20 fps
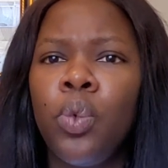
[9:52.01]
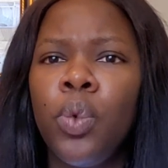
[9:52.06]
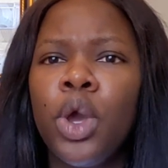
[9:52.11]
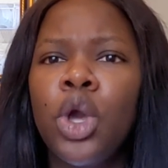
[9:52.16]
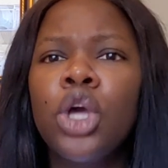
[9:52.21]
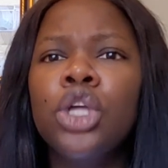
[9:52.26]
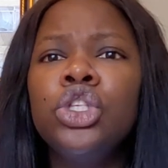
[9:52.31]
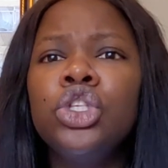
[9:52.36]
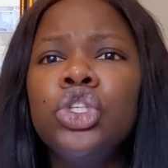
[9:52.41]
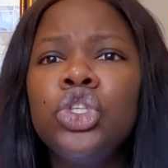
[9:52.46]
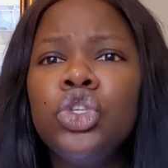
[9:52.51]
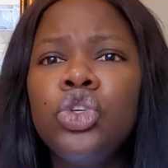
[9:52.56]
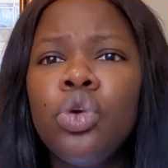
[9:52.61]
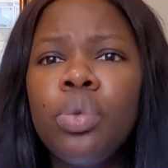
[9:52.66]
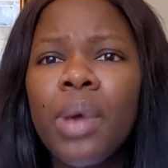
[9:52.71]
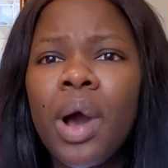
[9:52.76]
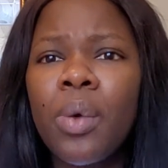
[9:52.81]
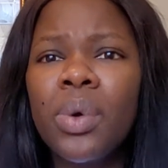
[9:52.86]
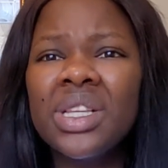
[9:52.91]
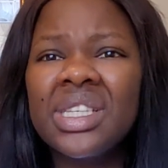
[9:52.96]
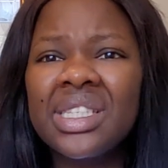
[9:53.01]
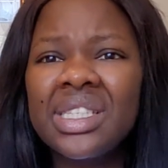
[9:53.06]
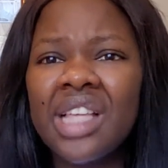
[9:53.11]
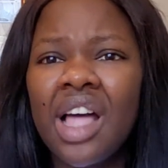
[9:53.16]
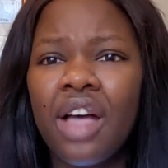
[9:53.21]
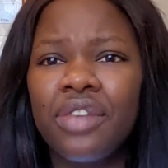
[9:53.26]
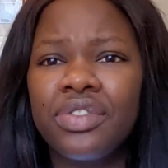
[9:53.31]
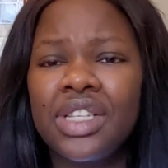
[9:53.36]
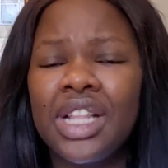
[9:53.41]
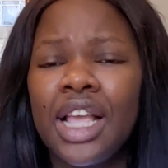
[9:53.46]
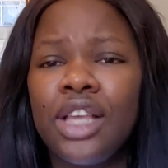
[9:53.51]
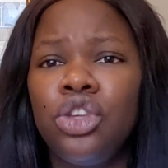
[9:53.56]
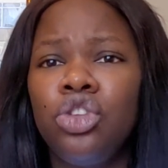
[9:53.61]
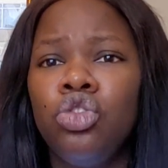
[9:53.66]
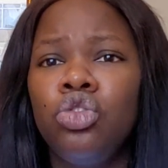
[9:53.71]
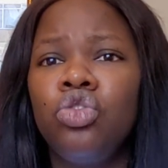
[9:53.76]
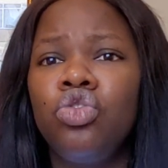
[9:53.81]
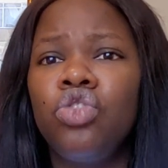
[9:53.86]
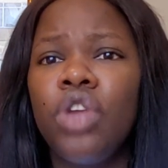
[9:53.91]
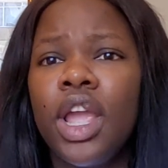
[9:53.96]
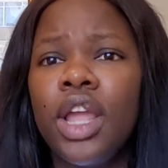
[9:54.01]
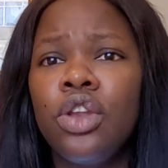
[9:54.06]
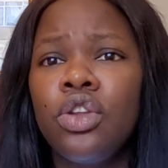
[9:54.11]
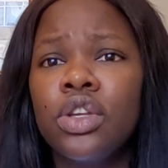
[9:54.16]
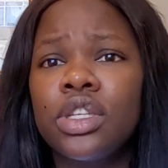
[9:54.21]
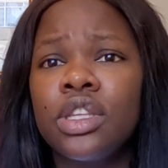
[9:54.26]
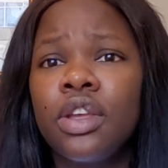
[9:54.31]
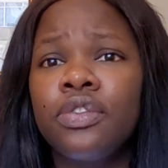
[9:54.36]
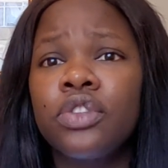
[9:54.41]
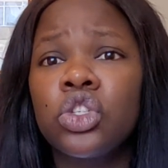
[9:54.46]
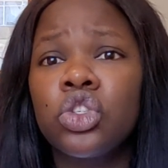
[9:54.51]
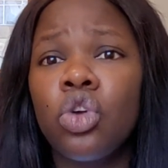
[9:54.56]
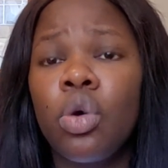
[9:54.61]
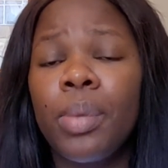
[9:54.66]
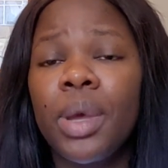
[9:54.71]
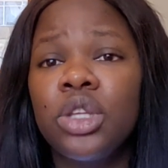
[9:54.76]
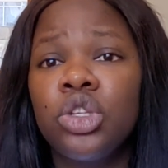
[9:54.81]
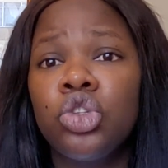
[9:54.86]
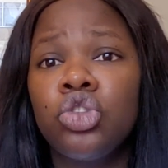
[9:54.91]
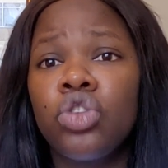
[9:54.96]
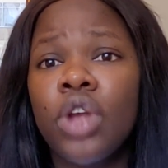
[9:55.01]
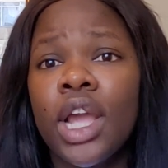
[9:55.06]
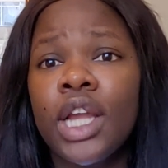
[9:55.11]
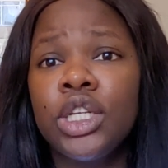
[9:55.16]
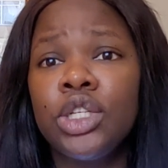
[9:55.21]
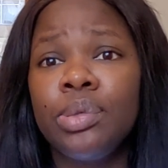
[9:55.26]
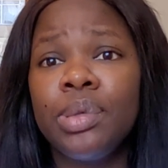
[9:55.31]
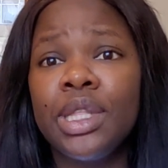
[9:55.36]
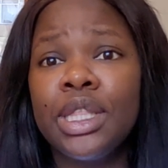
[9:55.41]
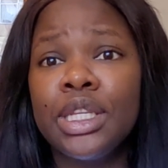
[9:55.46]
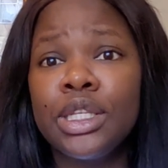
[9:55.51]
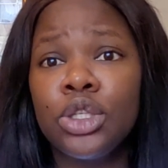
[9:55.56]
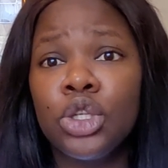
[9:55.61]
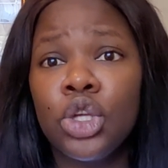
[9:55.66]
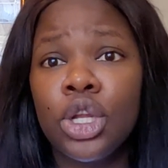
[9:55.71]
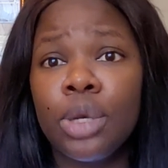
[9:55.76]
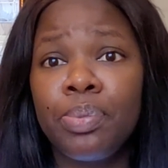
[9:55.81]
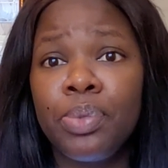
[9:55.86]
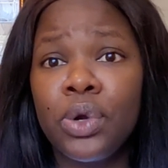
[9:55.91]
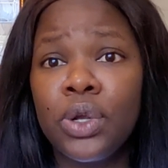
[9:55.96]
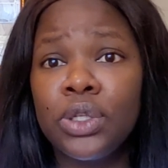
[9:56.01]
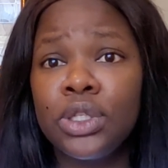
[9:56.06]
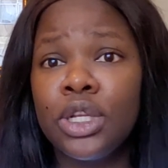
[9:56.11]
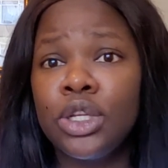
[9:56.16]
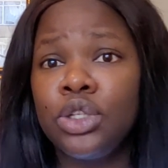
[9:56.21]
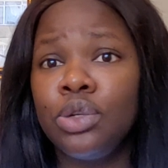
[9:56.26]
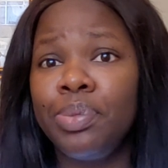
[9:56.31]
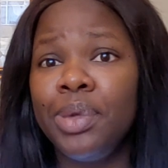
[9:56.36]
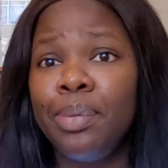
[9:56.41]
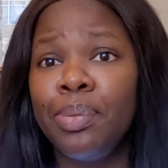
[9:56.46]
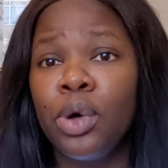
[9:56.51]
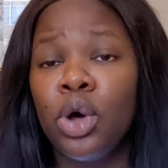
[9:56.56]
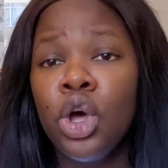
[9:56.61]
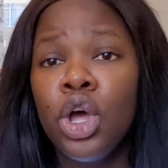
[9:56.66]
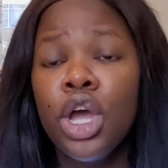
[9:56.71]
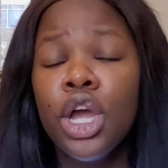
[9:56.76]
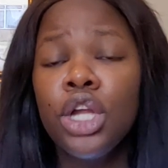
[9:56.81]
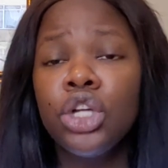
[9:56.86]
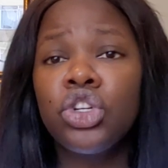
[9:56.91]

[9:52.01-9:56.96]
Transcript: we consume ourselves like you drain yourself so much trying to be this good person to people